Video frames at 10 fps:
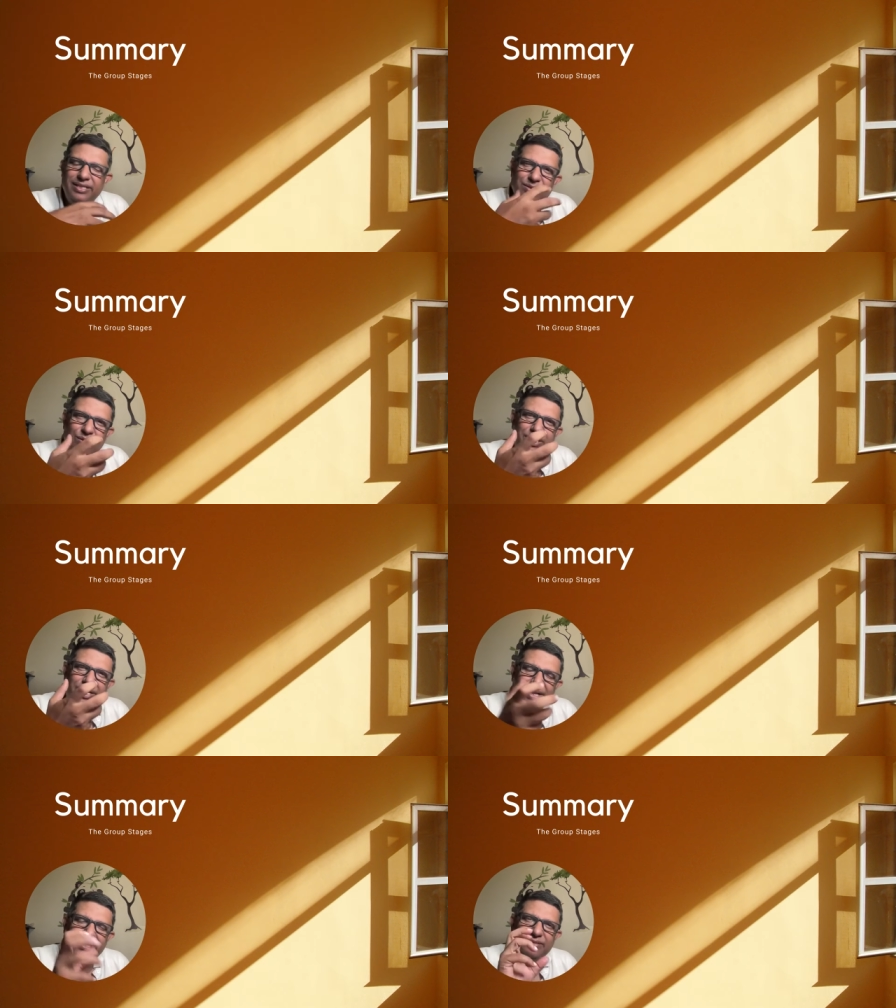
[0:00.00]
He's
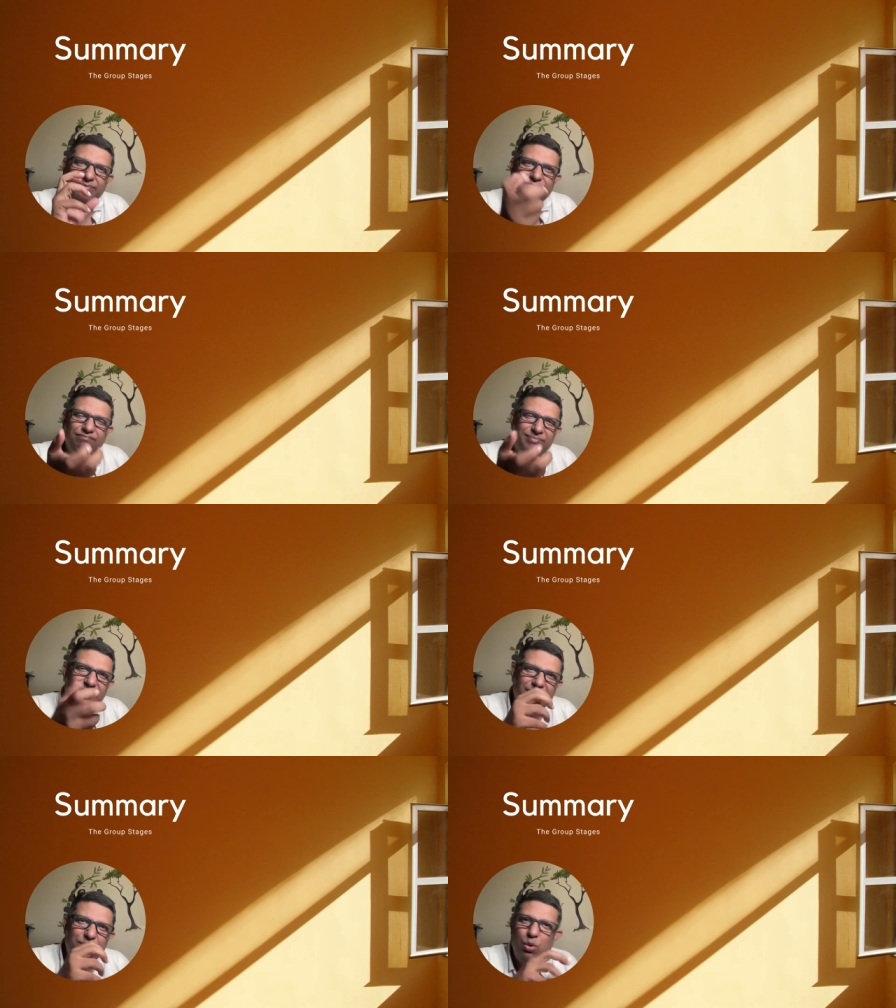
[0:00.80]
not getting
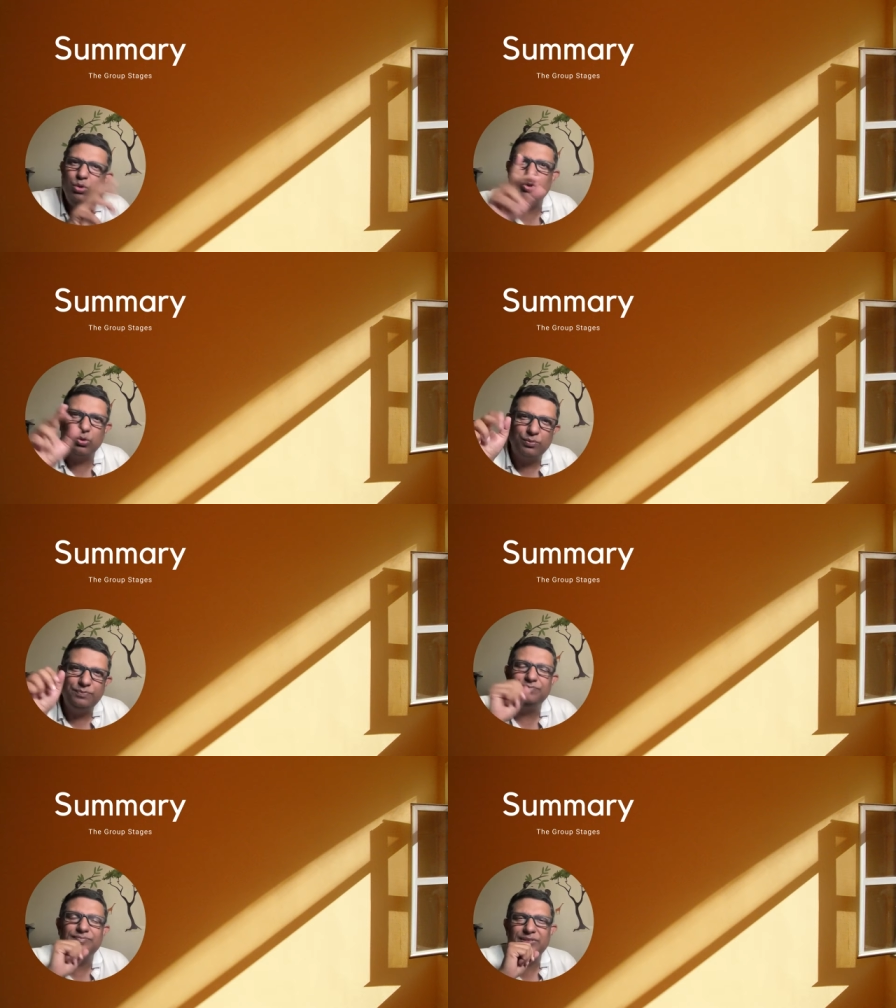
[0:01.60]
the
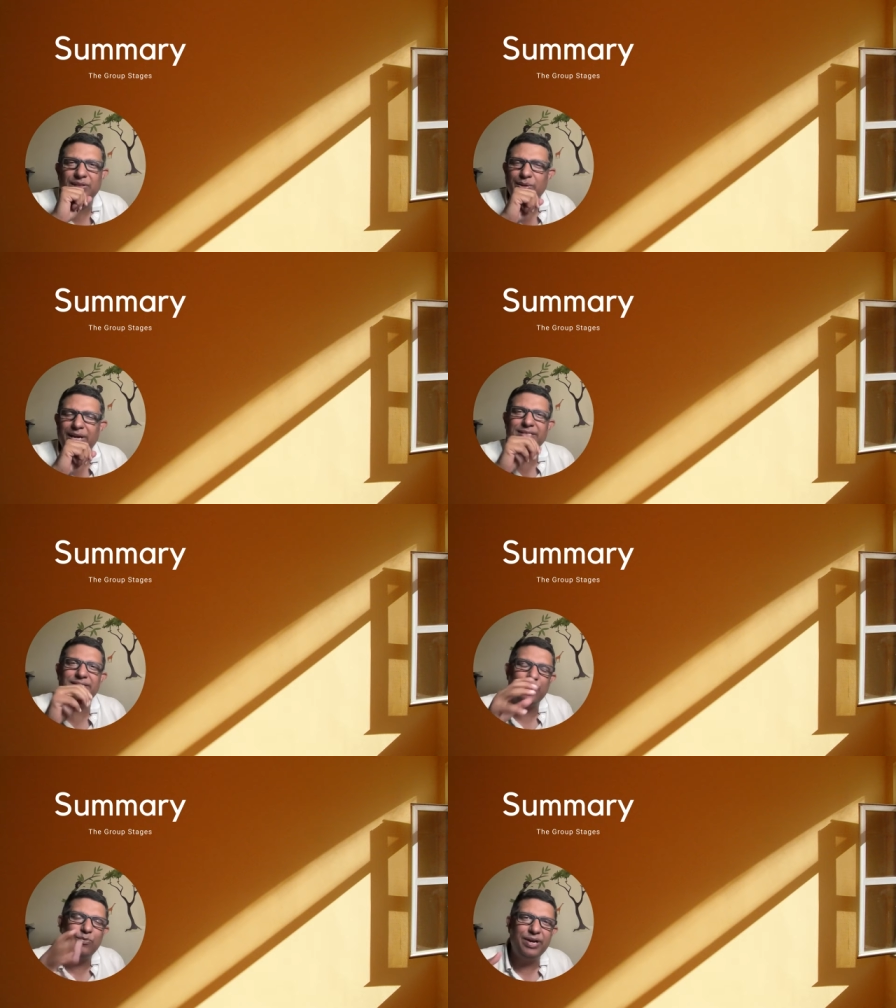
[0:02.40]
mojo, you know,
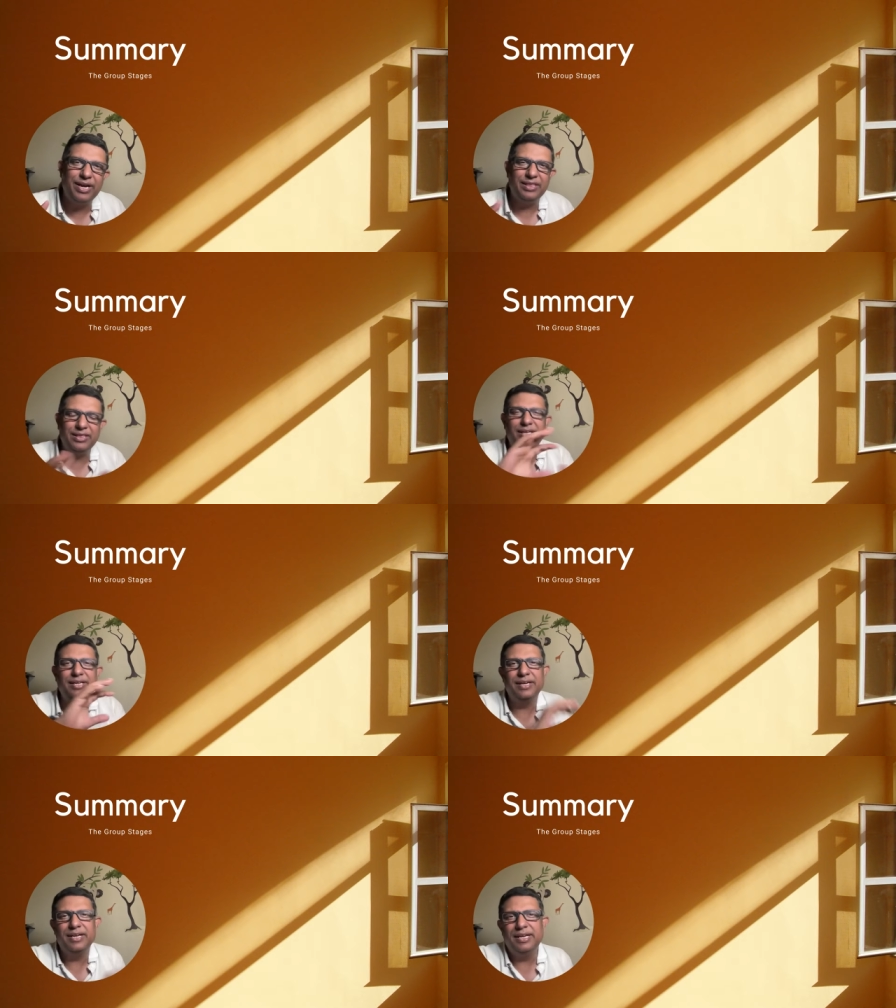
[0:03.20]
and somewhere I
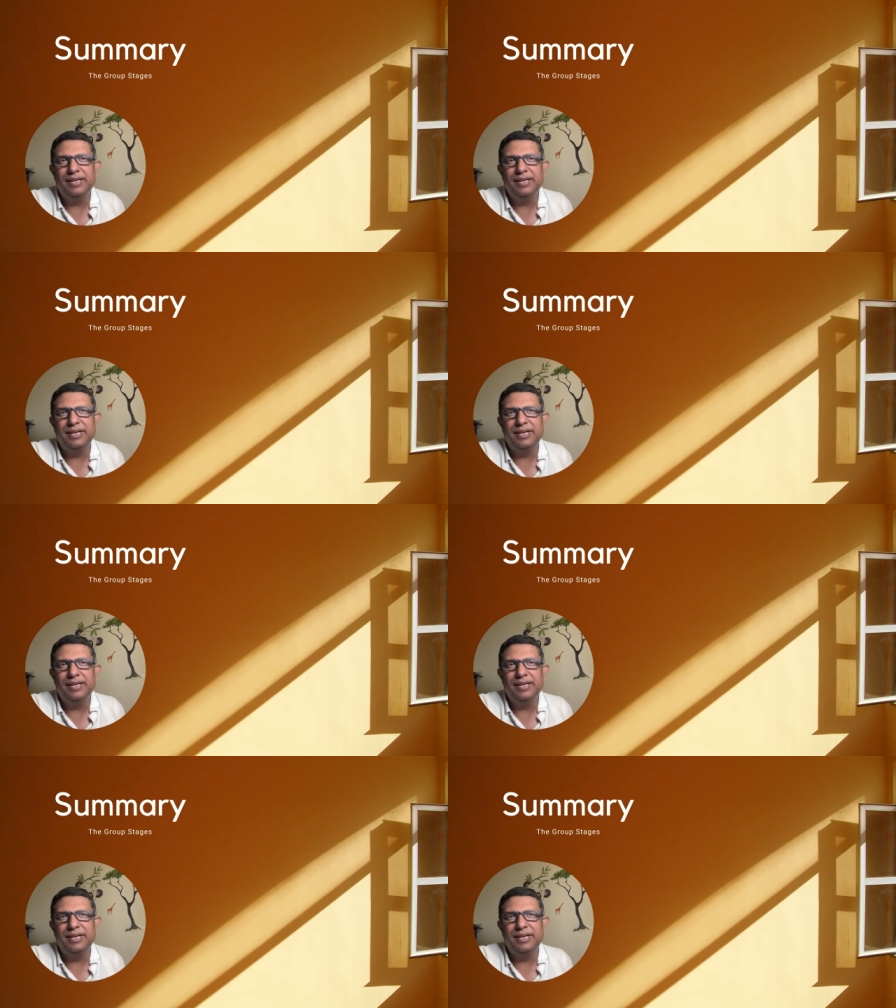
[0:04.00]
think